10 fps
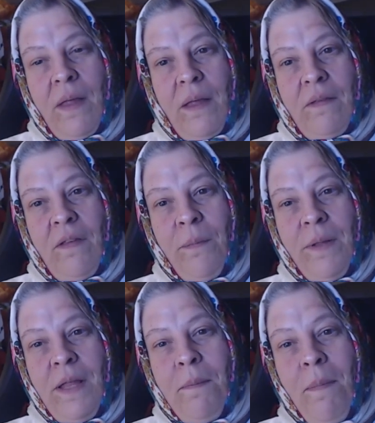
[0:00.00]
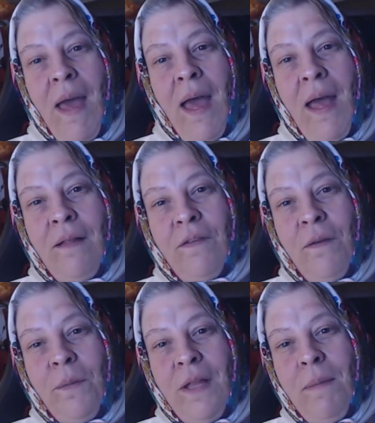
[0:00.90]
somebody mad,
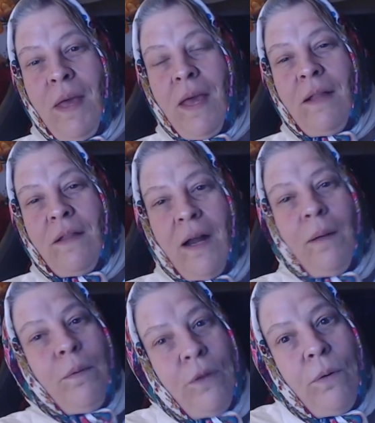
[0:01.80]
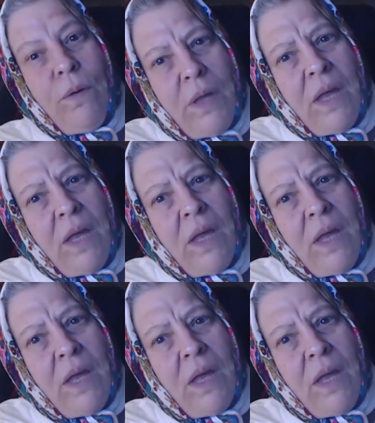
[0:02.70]
somebody making trouble, you go,